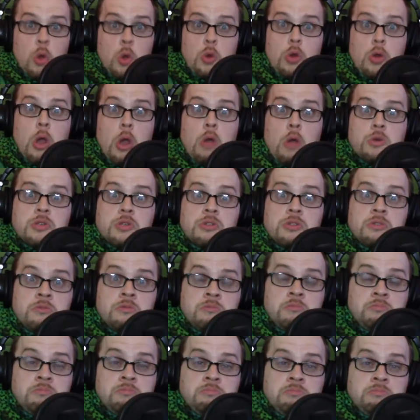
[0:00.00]
knows?
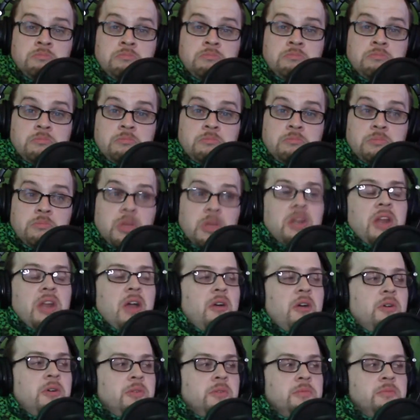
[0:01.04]
But
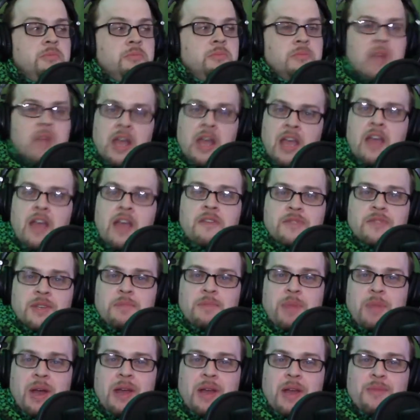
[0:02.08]
now I have to
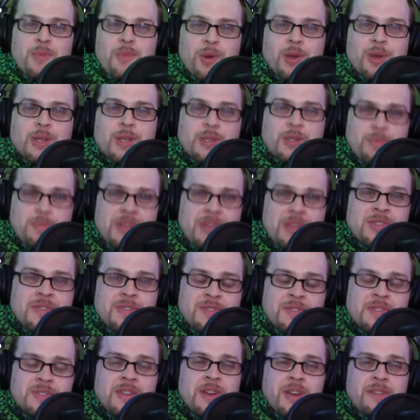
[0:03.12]
buy more expensive
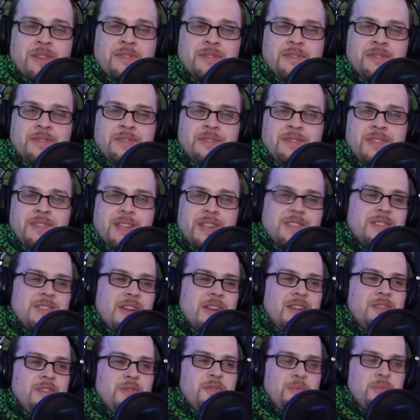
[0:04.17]
stuff that's not
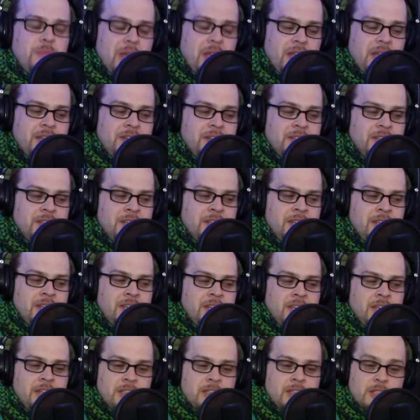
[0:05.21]
even made
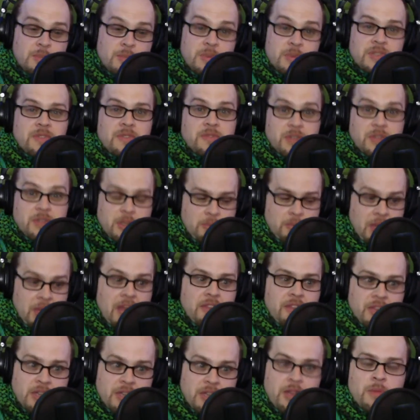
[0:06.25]
specifically by
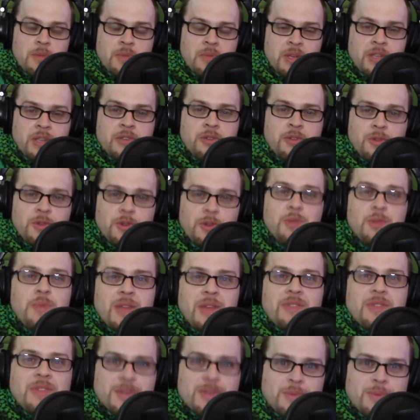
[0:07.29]
the company who made
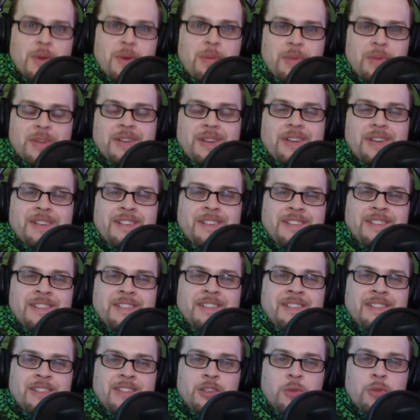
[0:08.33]
this replica,
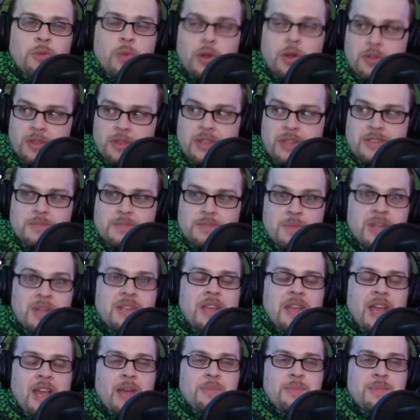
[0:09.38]
where these
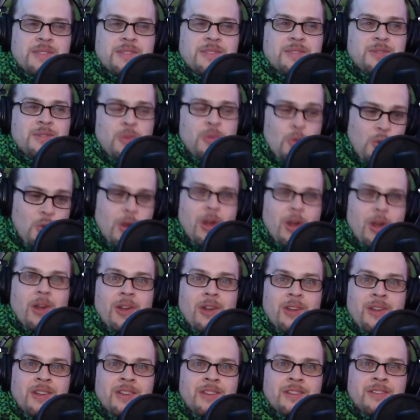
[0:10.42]
mid-caps were.
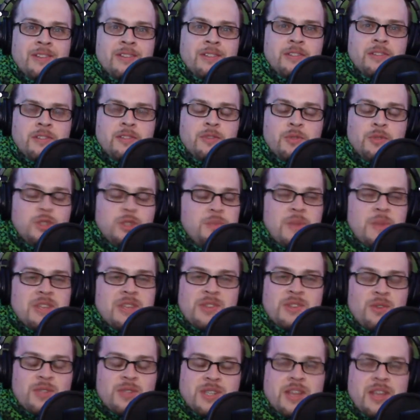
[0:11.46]
which makes
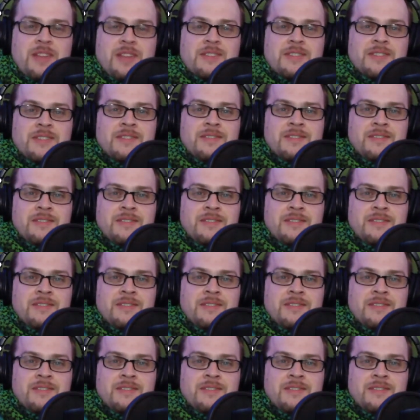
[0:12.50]
no sense.